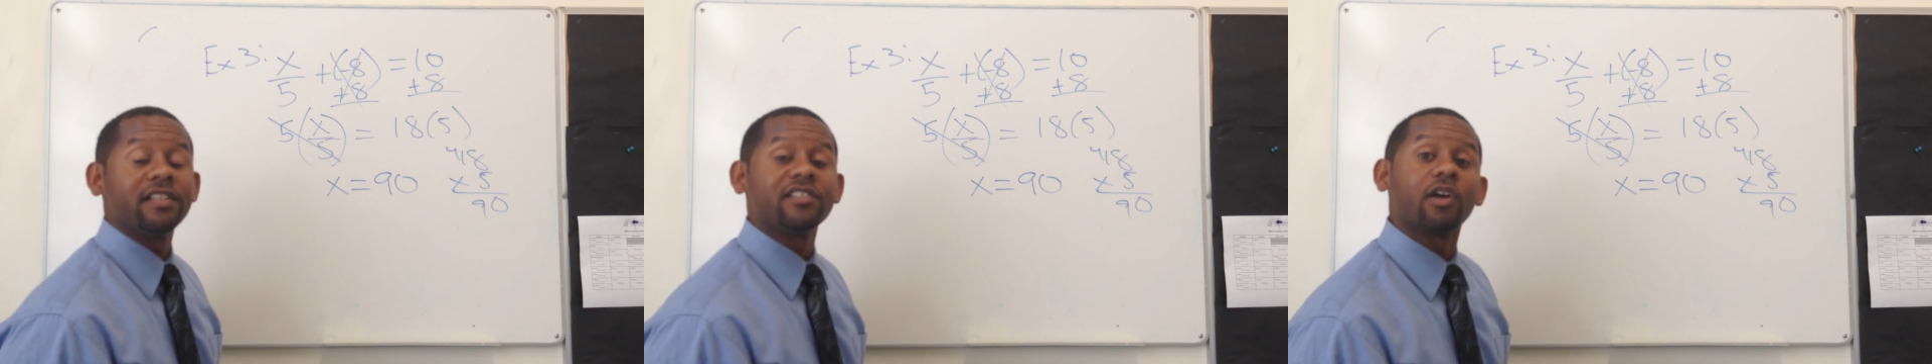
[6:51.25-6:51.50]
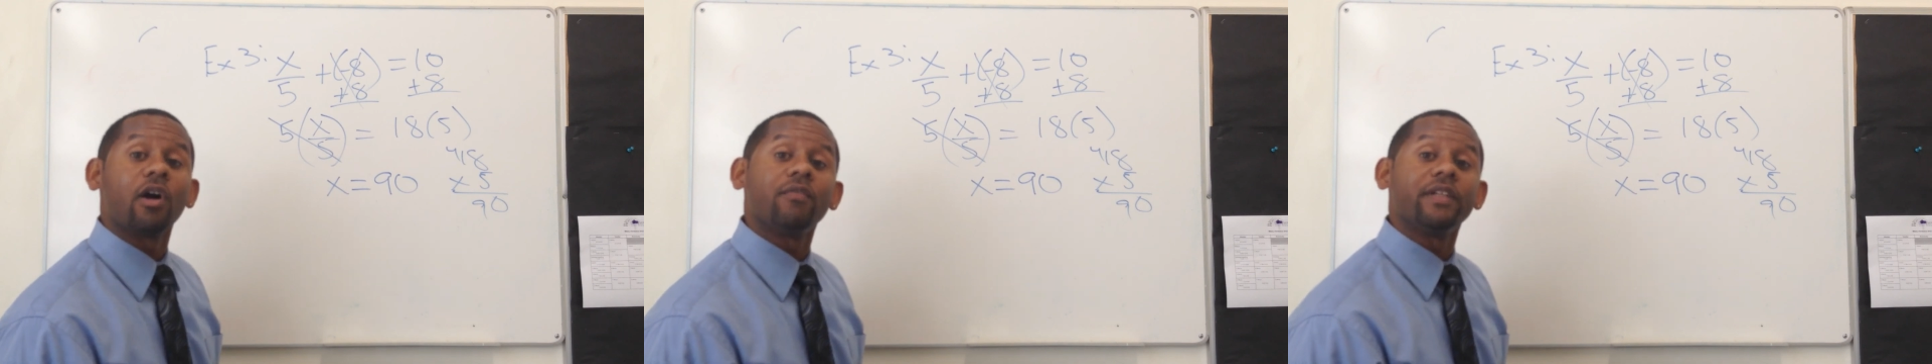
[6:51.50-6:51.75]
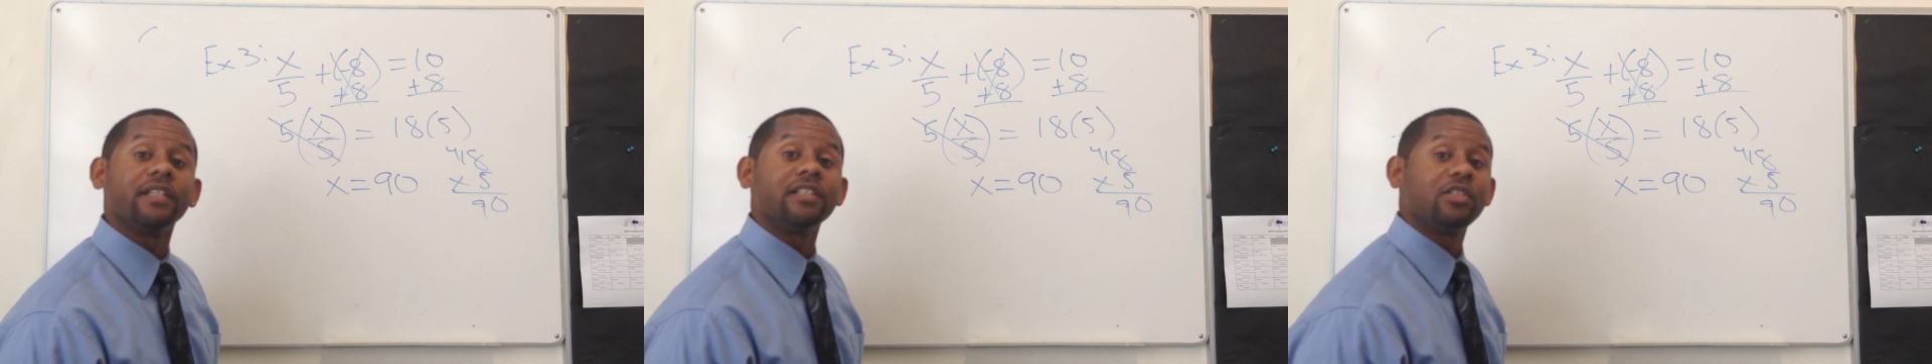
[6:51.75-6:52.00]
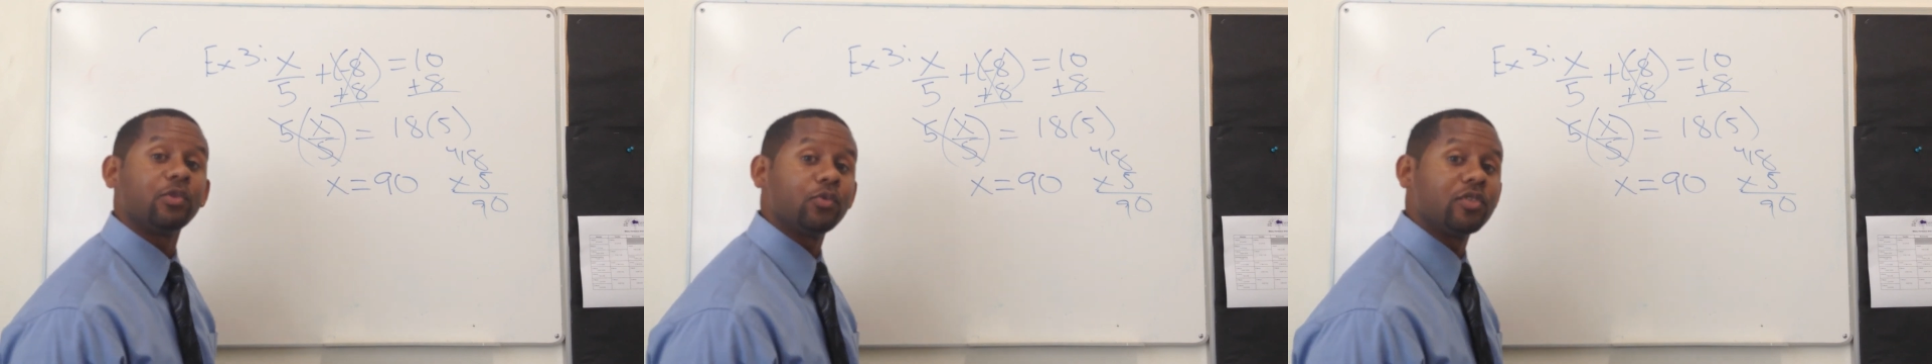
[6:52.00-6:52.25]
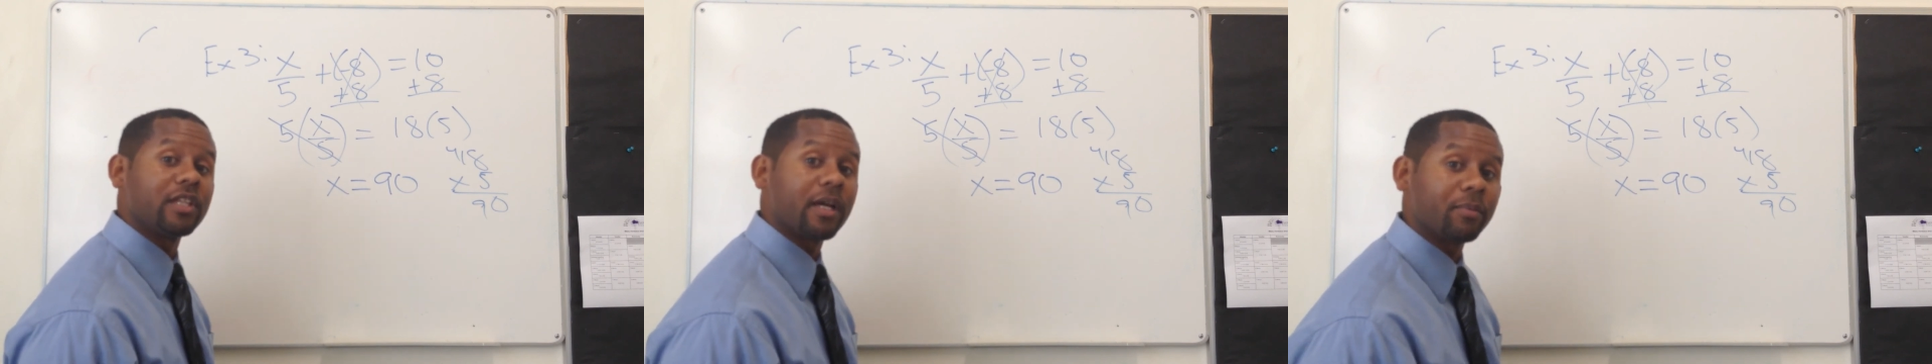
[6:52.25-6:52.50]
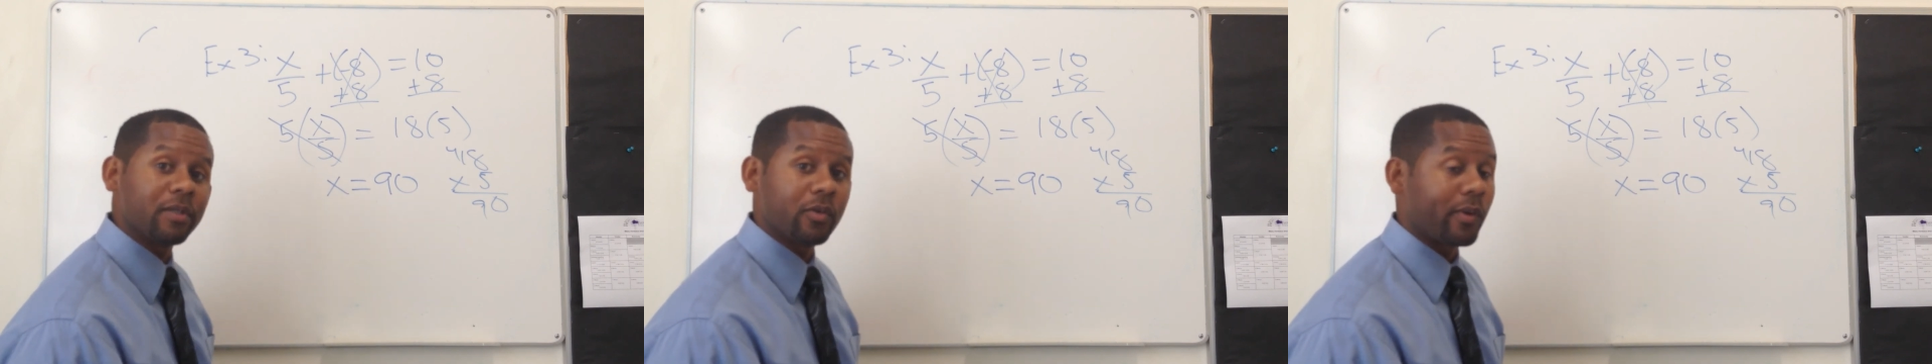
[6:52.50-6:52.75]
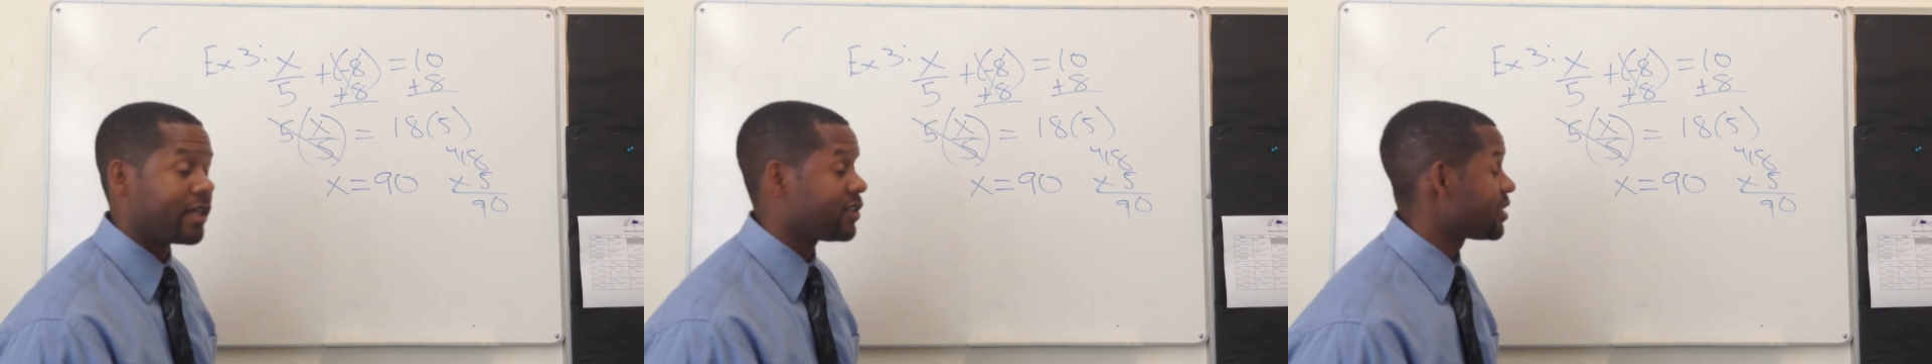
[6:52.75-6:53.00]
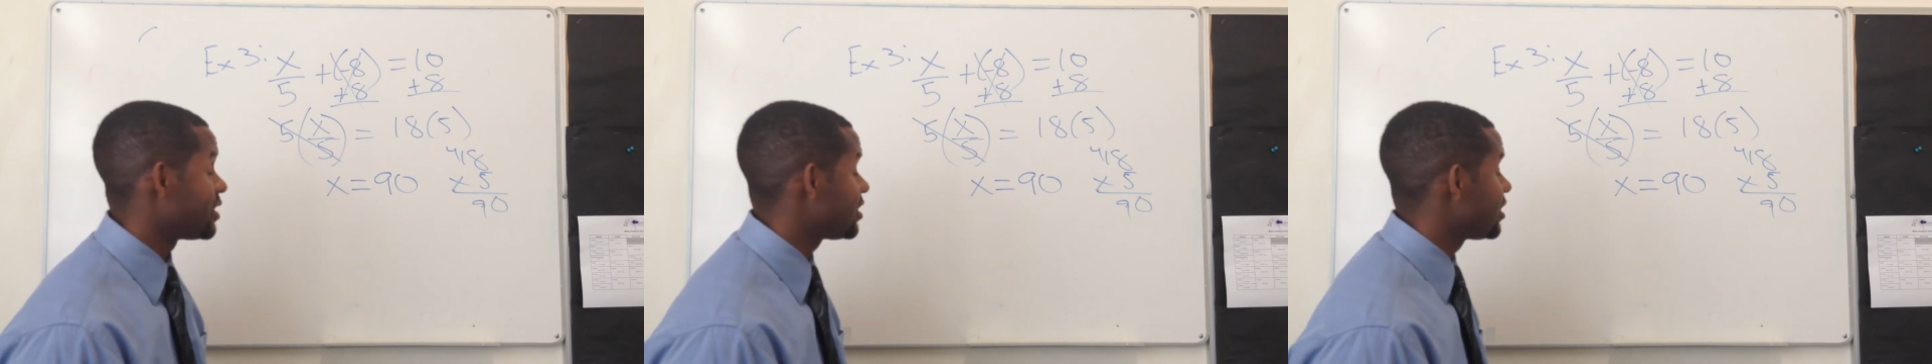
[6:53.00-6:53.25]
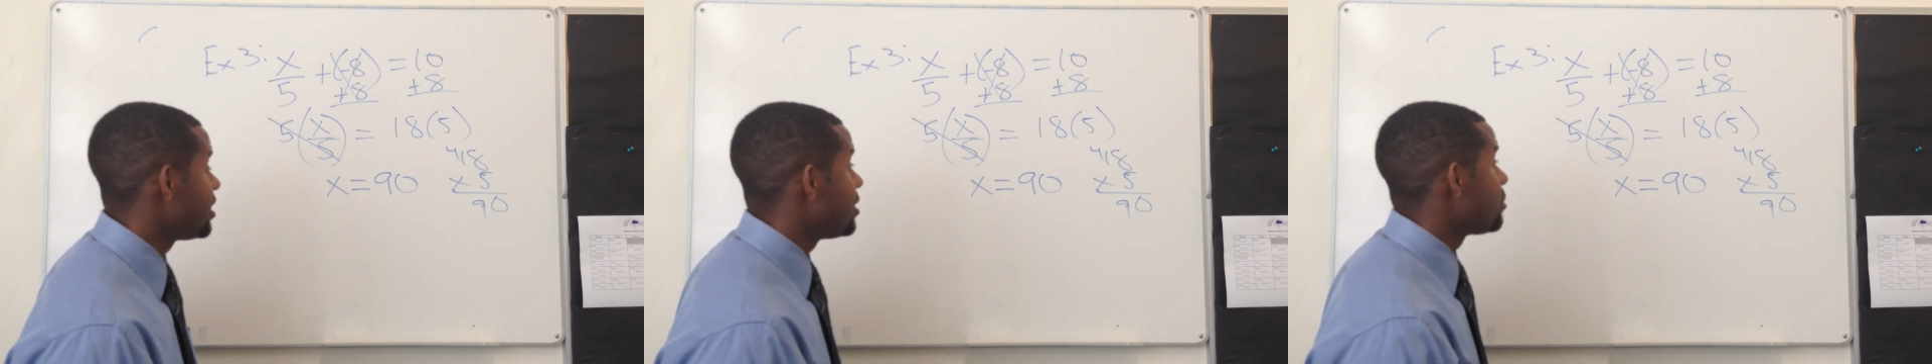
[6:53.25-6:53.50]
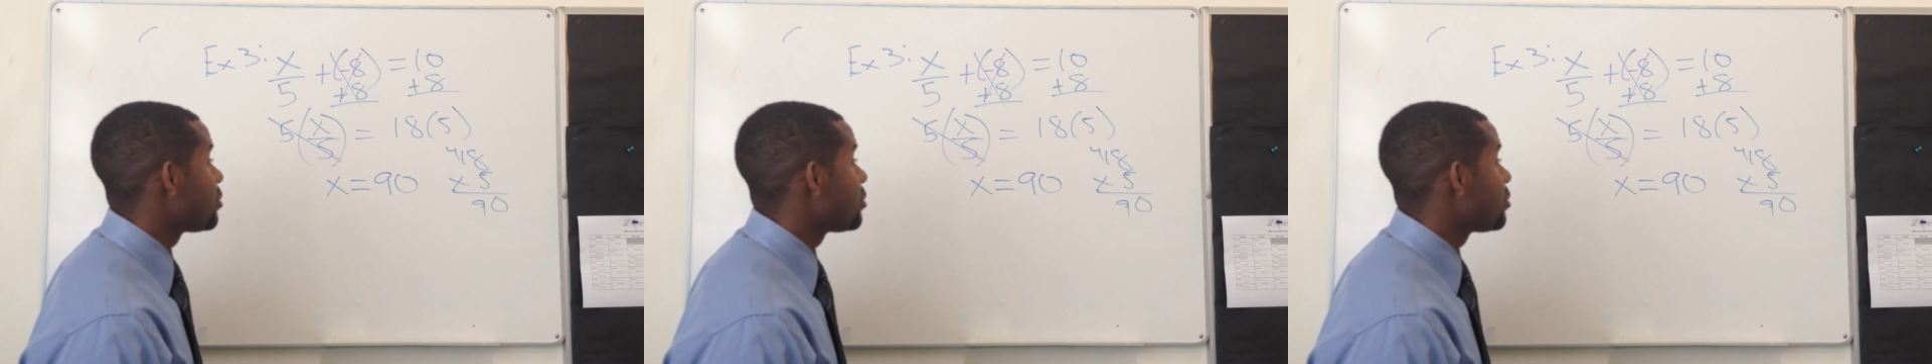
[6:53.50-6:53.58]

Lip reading: is solving the two-step equations.